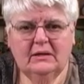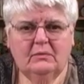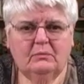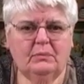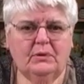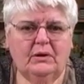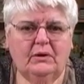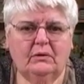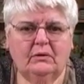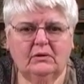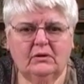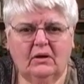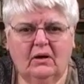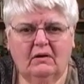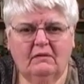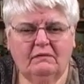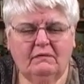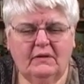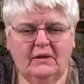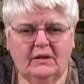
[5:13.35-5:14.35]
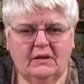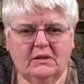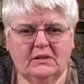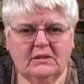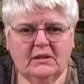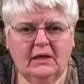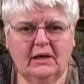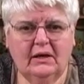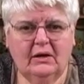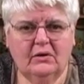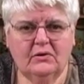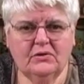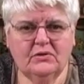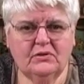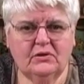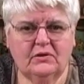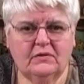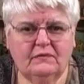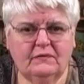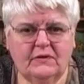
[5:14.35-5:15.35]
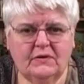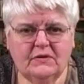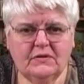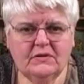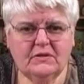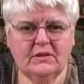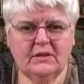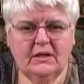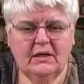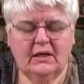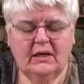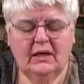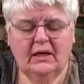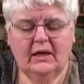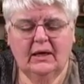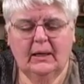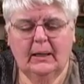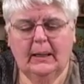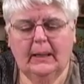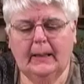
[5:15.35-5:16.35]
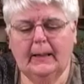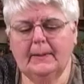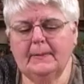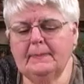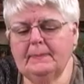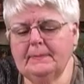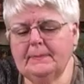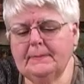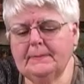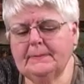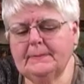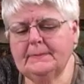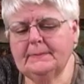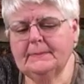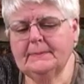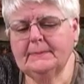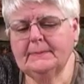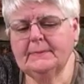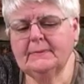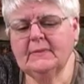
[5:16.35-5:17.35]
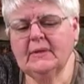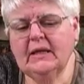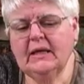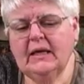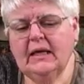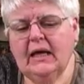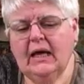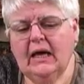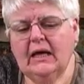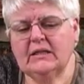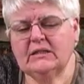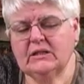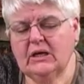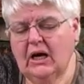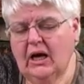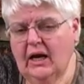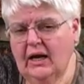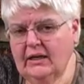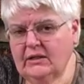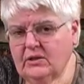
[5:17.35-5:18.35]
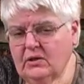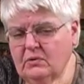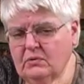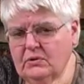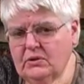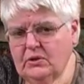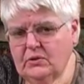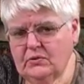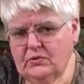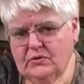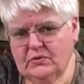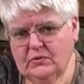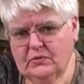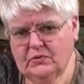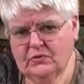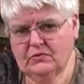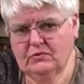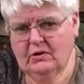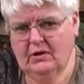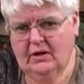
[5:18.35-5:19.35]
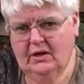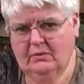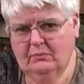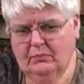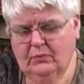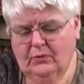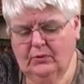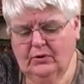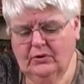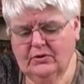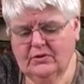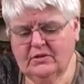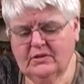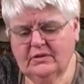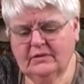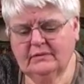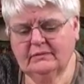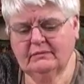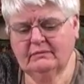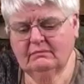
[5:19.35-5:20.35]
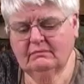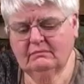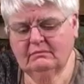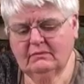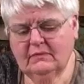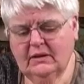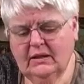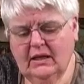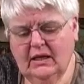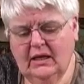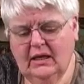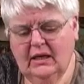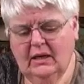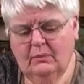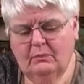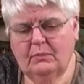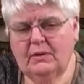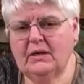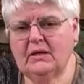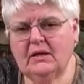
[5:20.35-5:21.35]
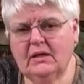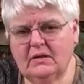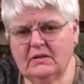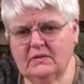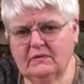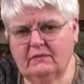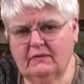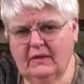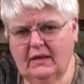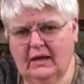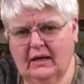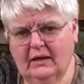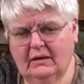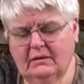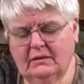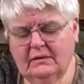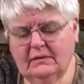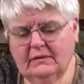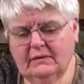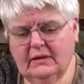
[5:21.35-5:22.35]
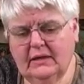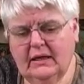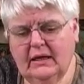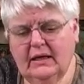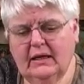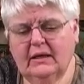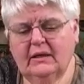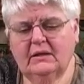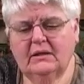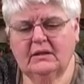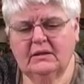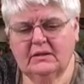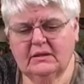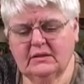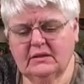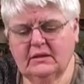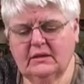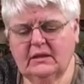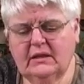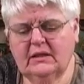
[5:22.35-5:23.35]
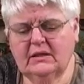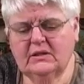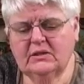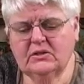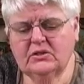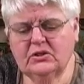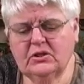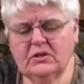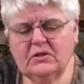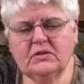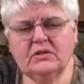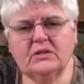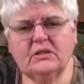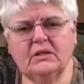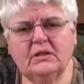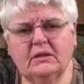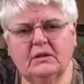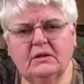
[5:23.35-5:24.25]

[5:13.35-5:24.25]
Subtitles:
peeled off the entire surface. So I don't use those drying boards because of that. It's just